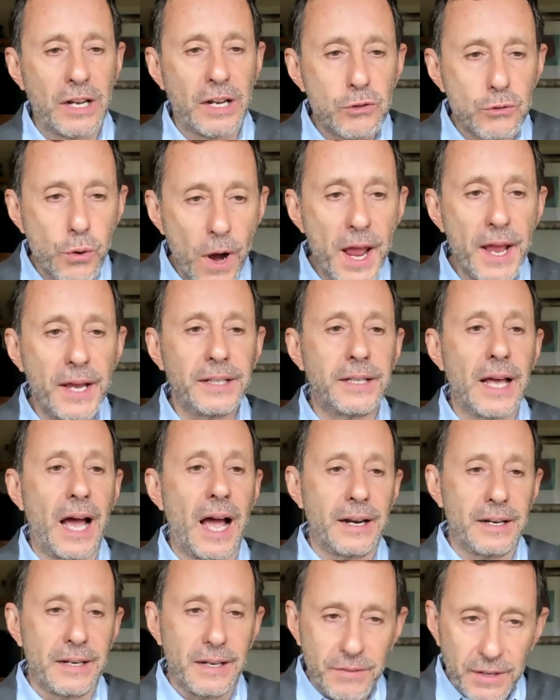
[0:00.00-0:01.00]
and trade,
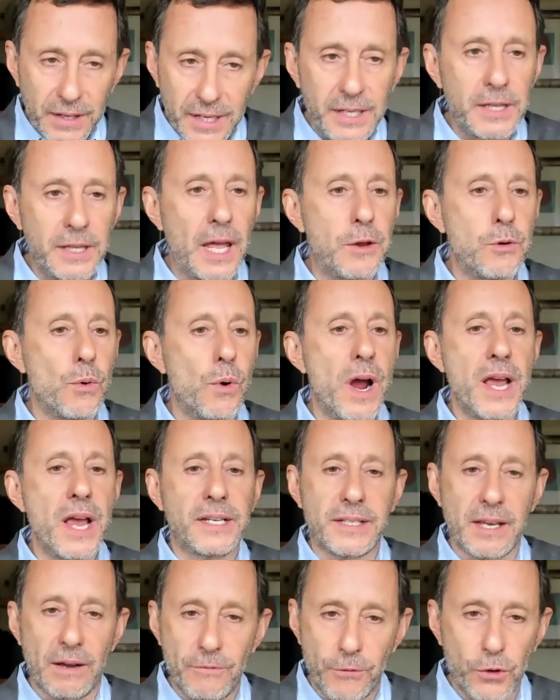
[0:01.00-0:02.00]
and even in the
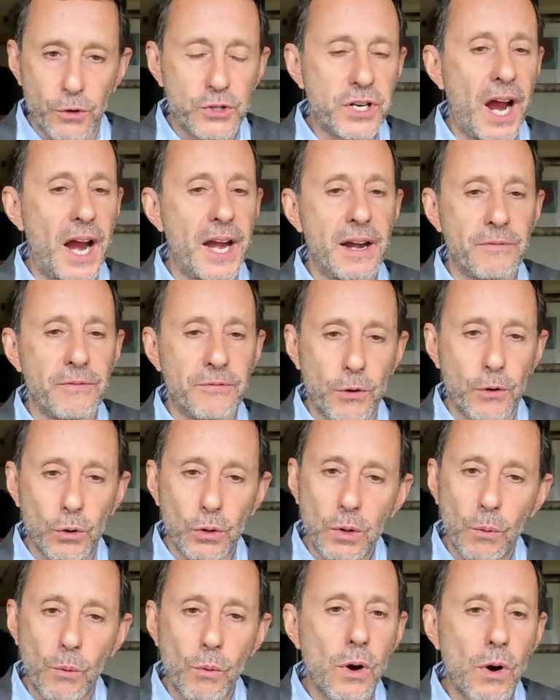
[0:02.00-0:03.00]
US and for China and for all
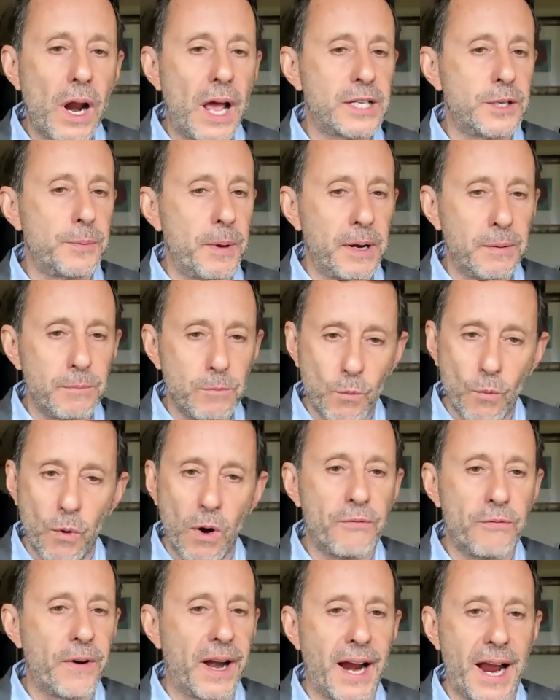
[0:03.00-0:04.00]
the world, has been
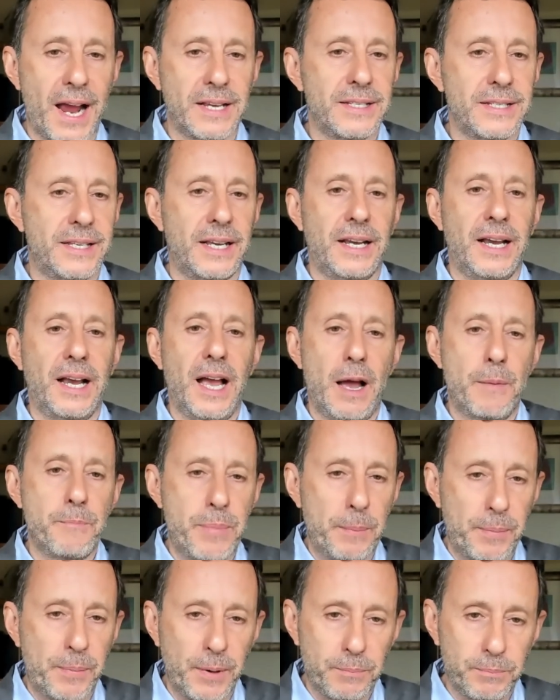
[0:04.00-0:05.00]
welfare enhancing, and
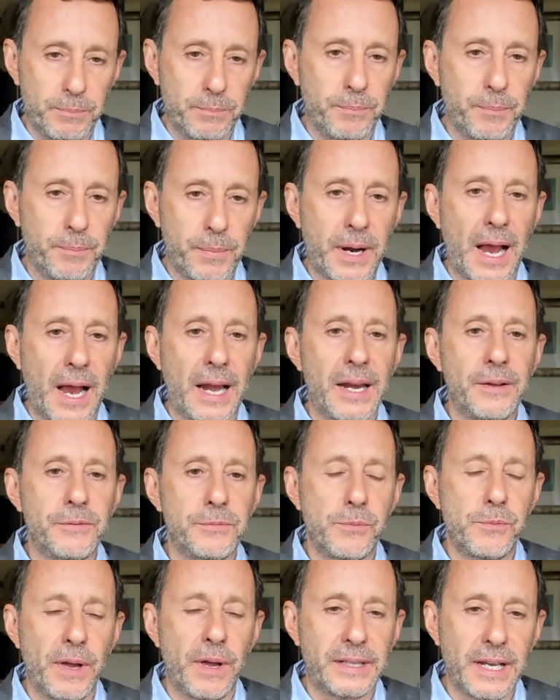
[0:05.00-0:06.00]
people can
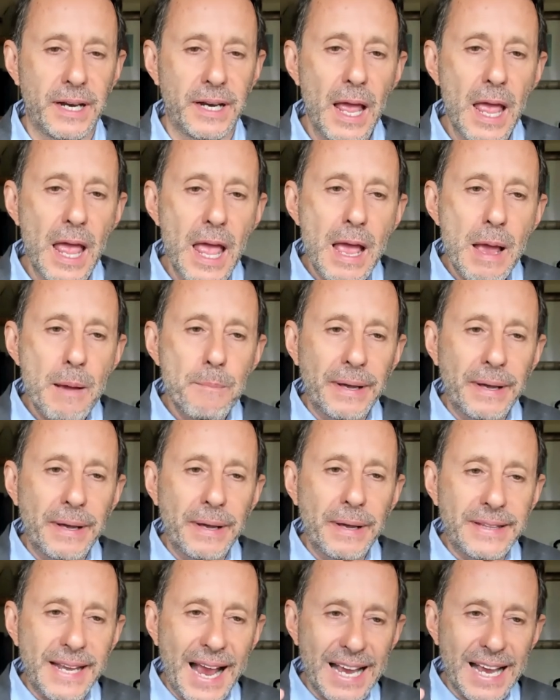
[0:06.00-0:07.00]
live better. But
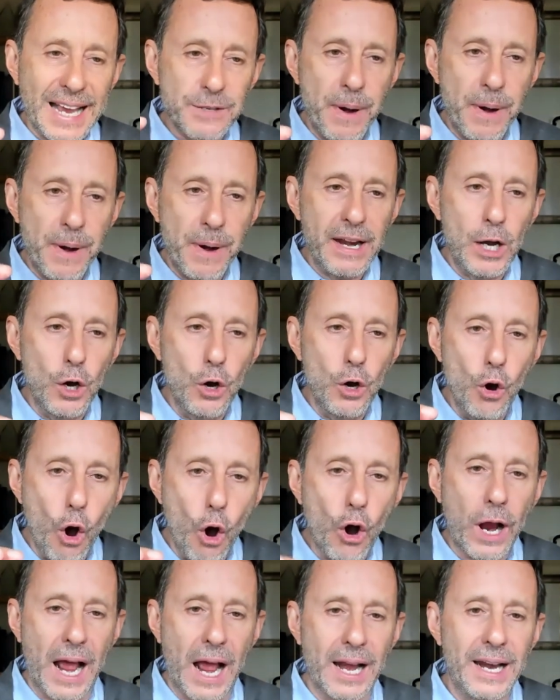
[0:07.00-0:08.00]
it has very
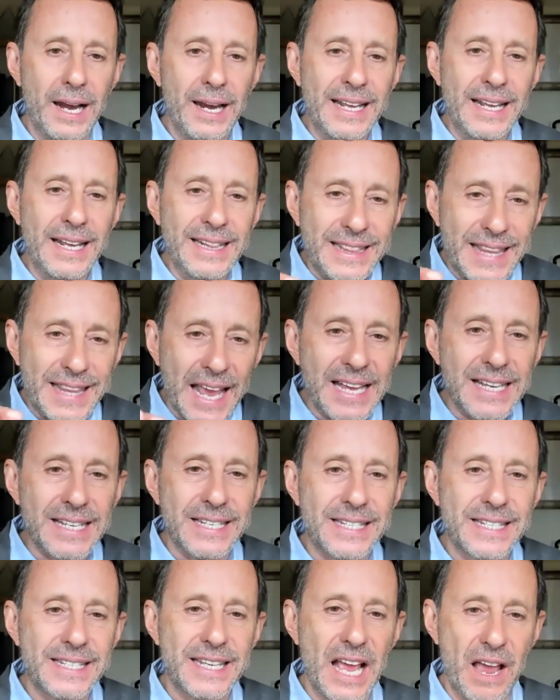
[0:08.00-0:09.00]
local,
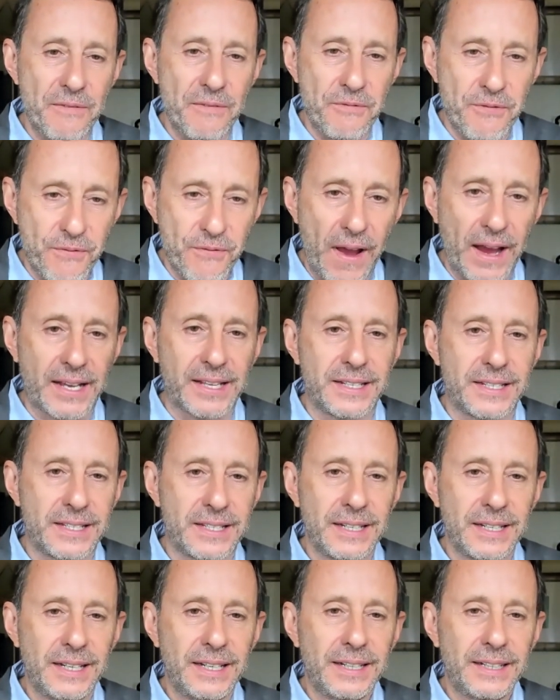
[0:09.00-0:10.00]
intense
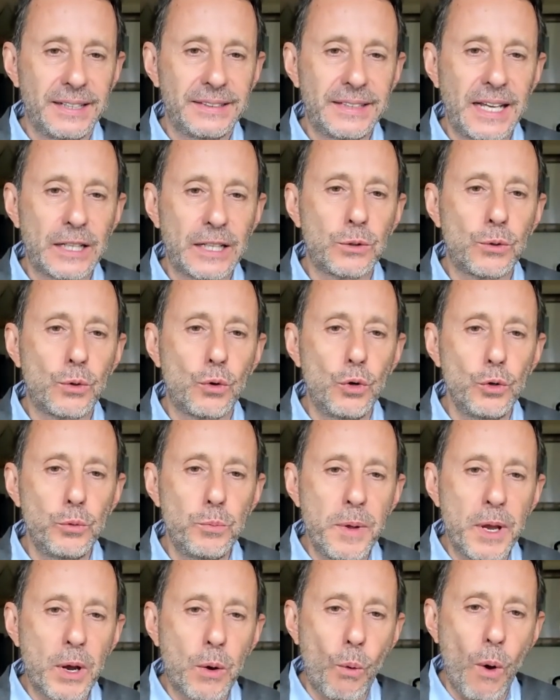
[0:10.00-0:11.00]
effects that could
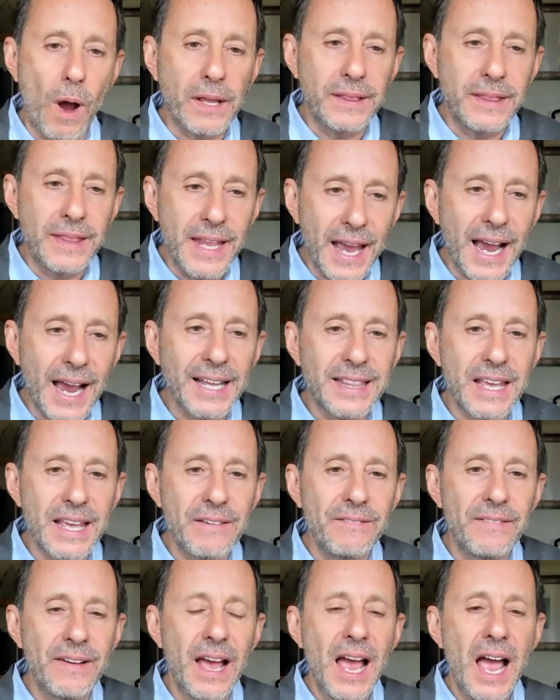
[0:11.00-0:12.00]
be quite
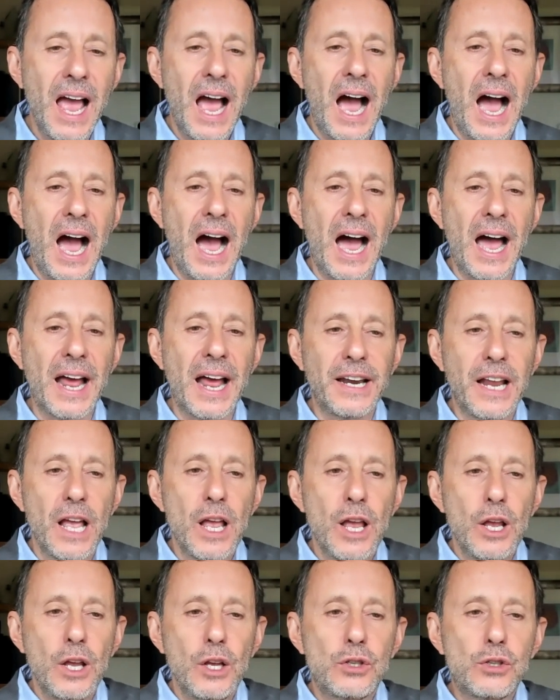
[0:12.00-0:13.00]
negative. And
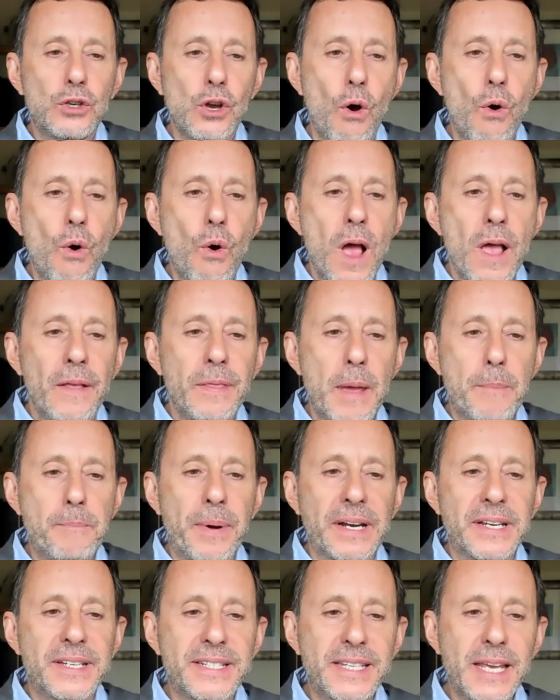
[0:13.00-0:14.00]
so the
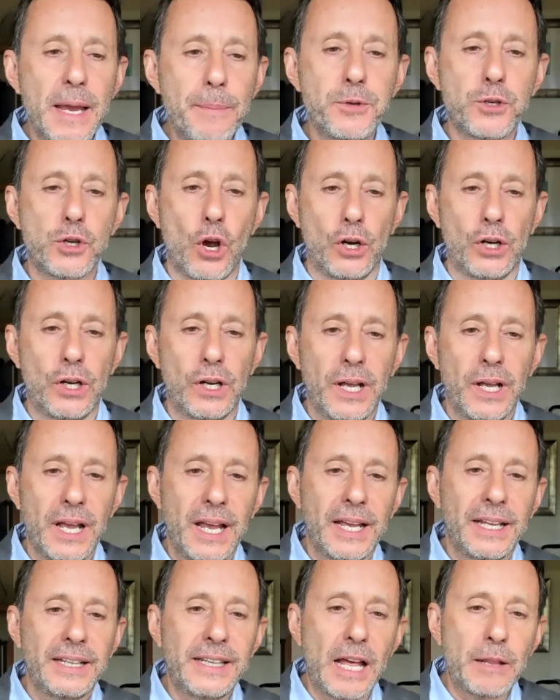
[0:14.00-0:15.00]
perception
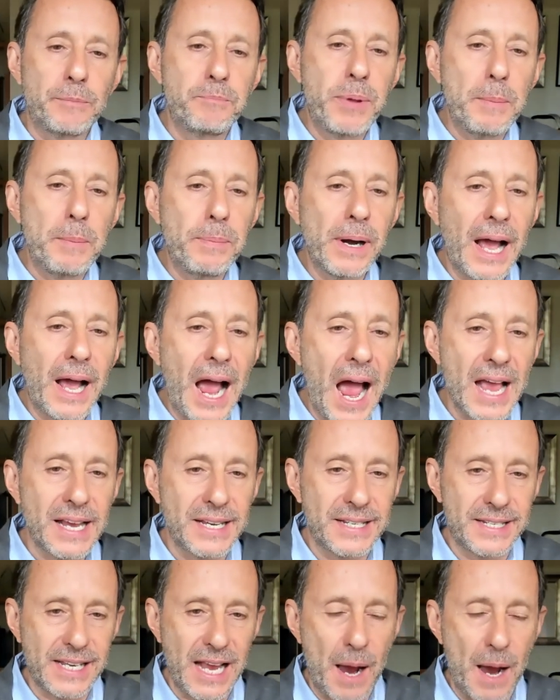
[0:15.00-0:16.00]
that people
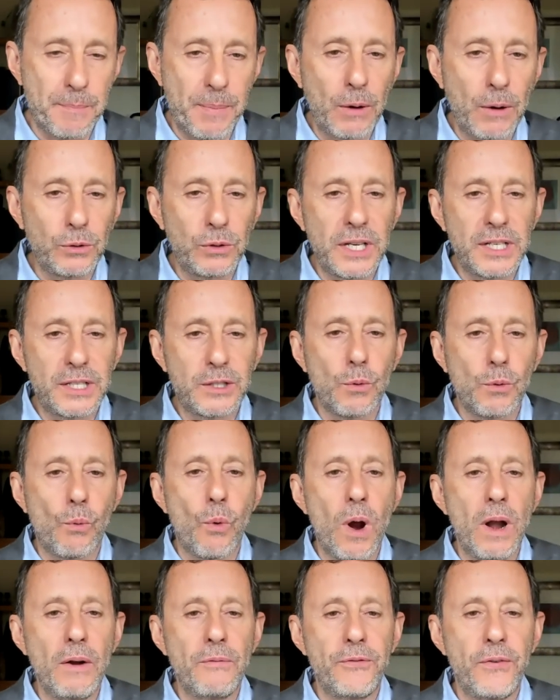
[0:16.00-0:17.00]
has about this
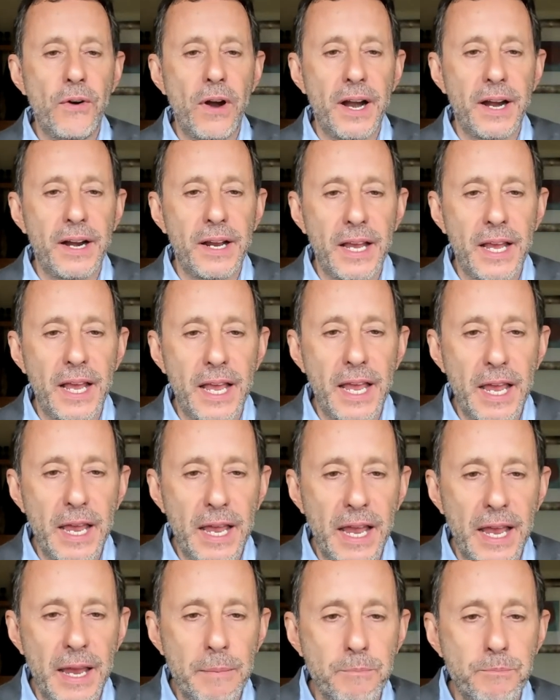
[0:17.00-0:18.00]
welfare
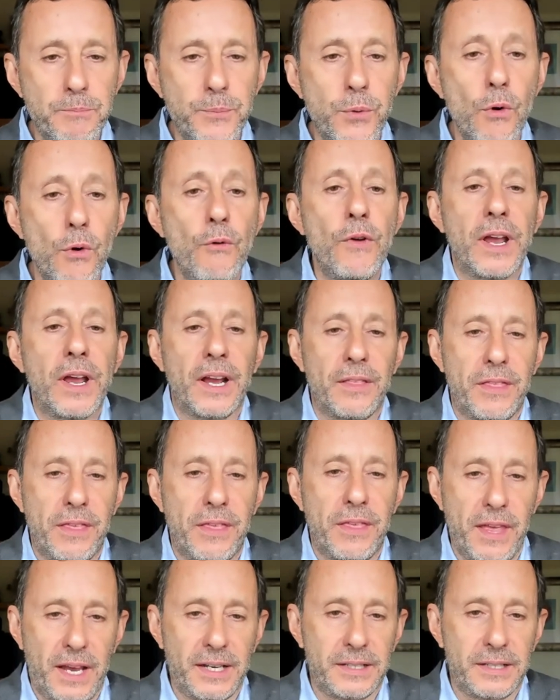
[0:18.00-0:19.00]
improving
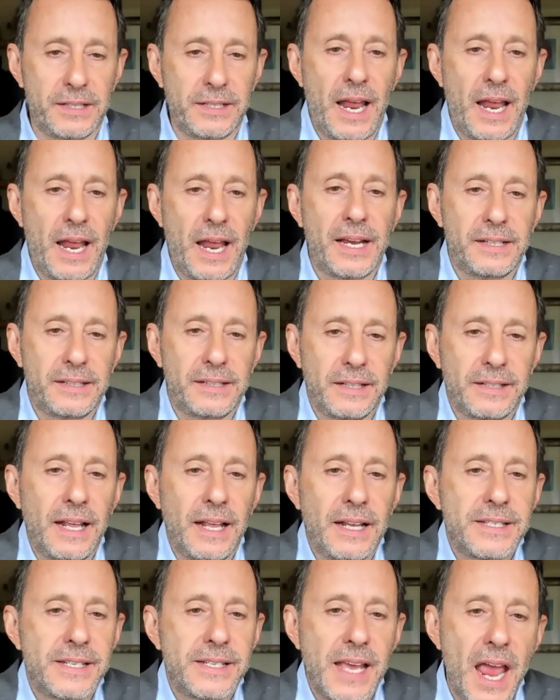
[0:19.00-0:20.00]
things, like,
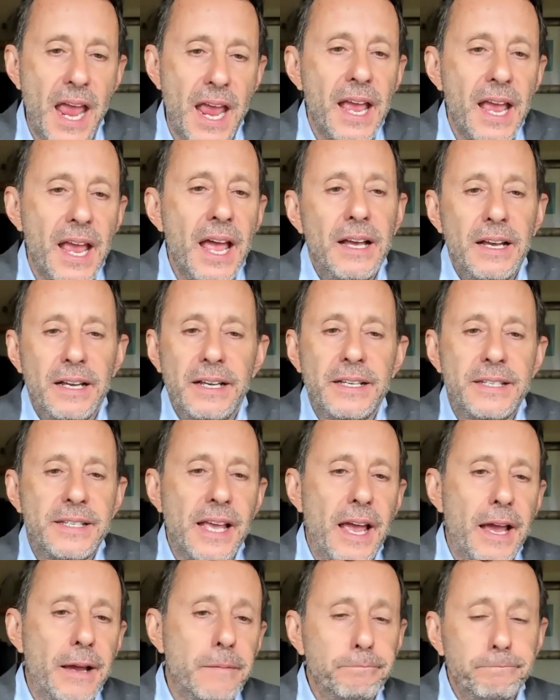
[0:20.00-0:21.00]
let's say,
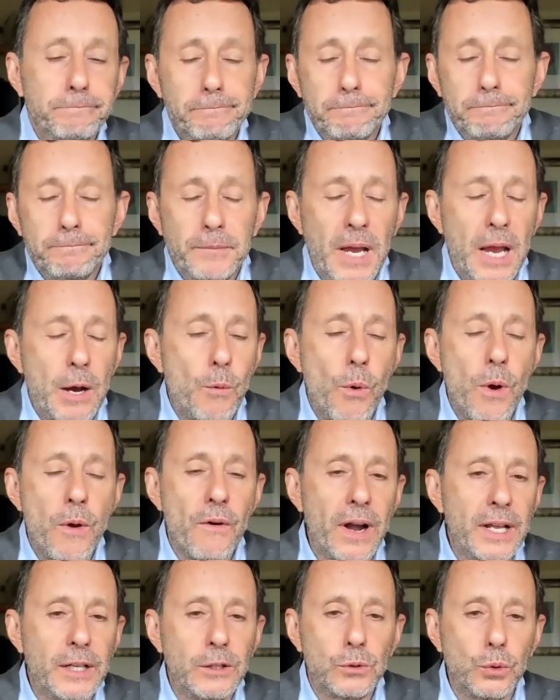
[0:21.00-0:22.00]
it's
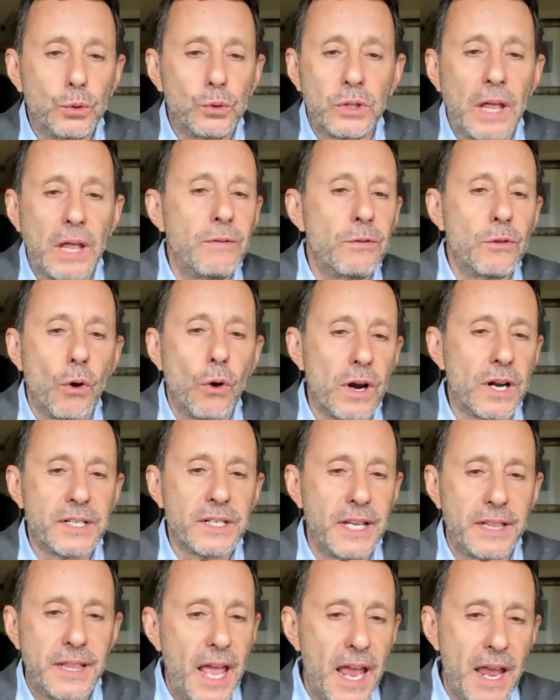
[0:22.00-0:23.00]
equivalent to
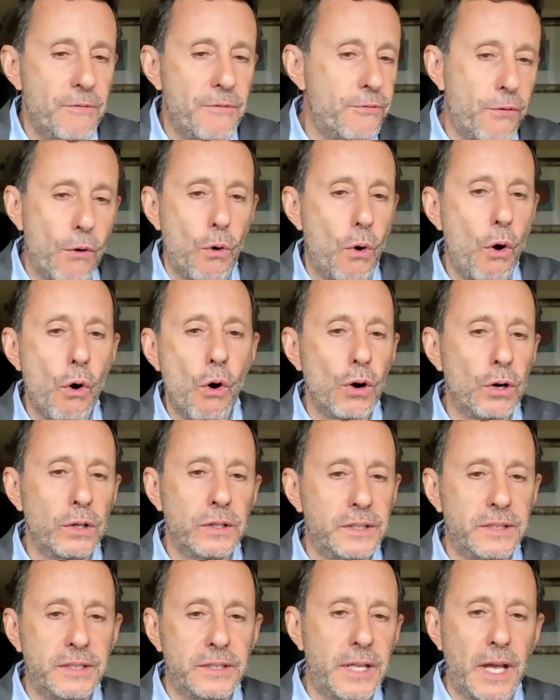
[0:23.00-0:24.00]
$10 a day for all
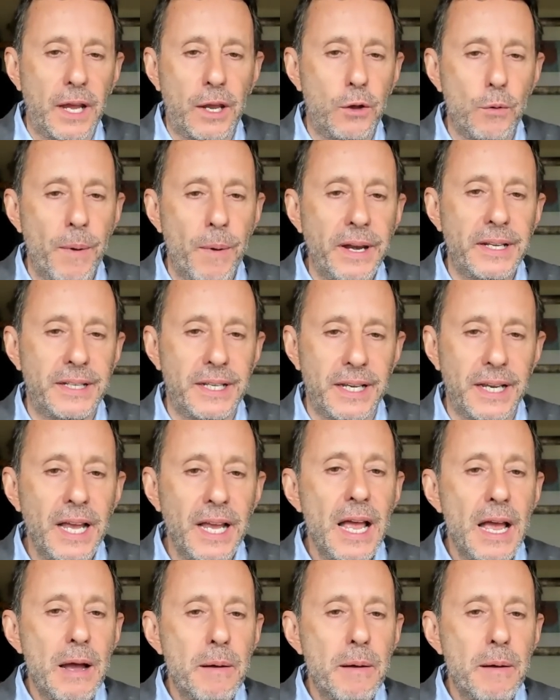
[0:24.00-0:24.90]
the humanity.